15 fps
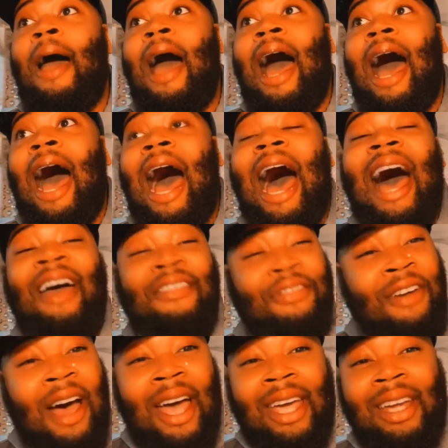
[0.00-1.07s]
I
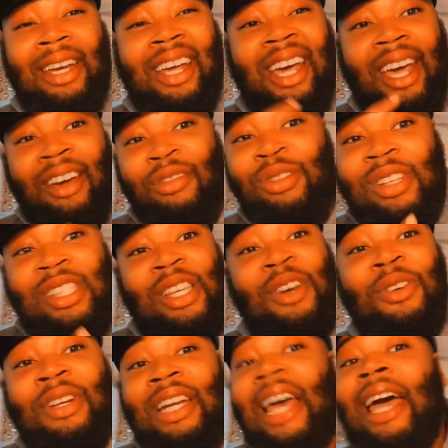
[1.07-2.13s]
fight every single
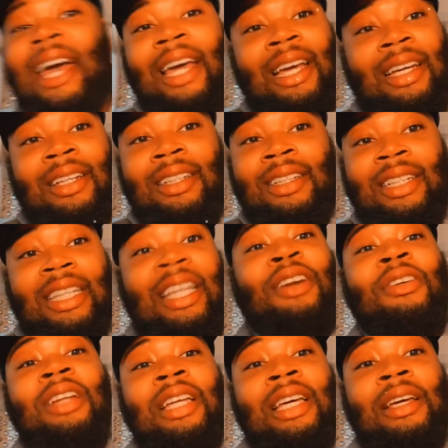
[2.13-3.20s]
day,
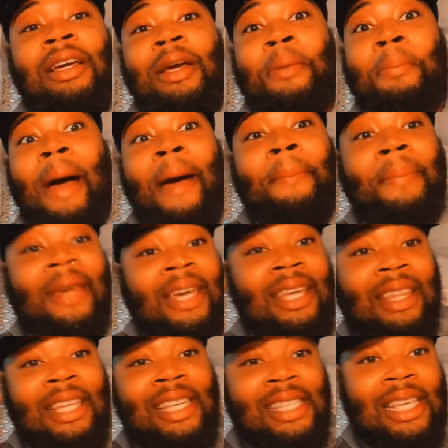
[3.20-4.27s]
literally, by being
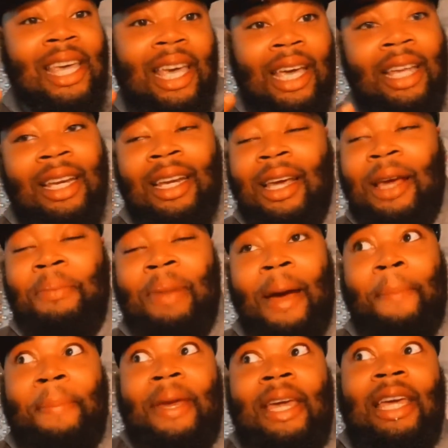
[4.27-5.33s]
this skin, by
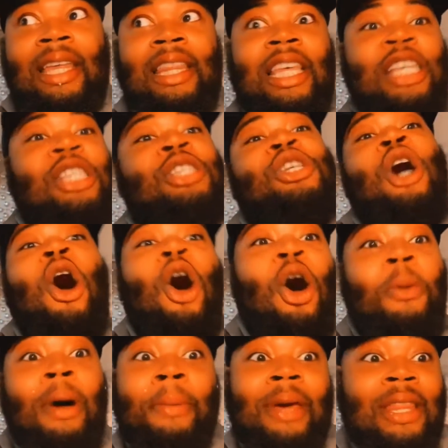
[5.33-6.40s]
being this tall, by
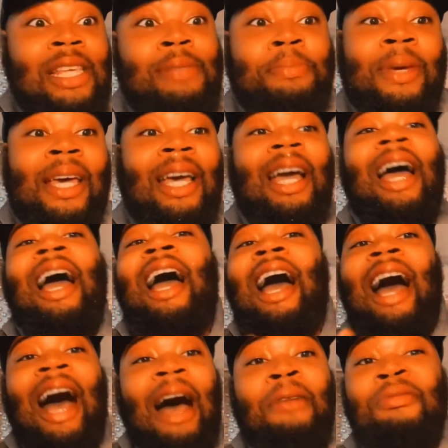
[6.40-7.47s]
being this big.
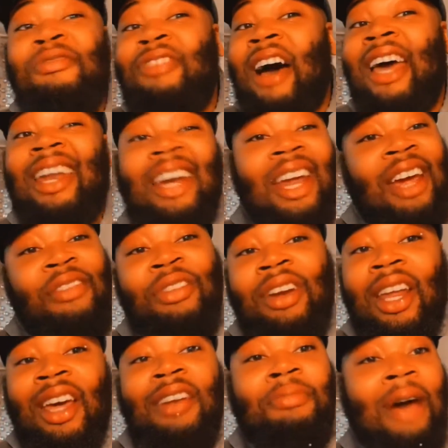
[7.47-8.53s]
I'm fighting every day
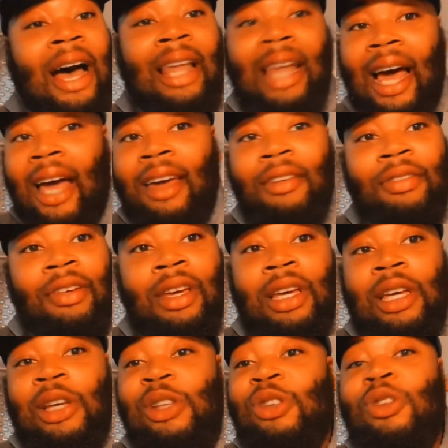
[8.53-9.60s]
of my life.
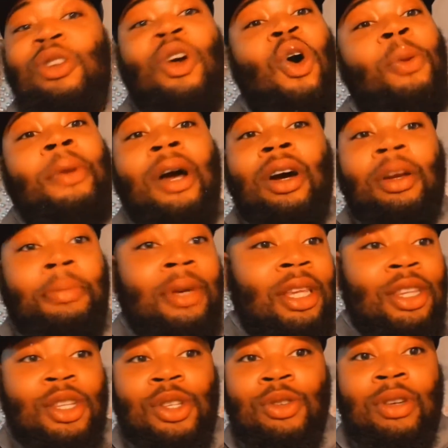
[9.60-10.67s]
So no, I'm not going to be in the
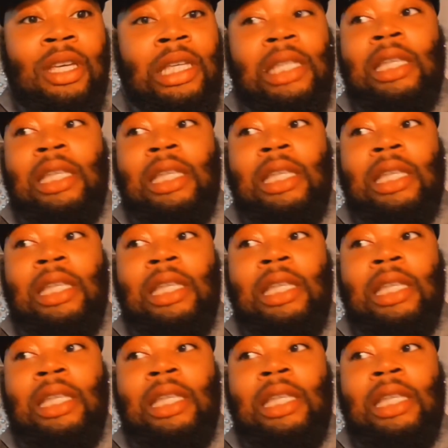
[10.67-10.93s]
streets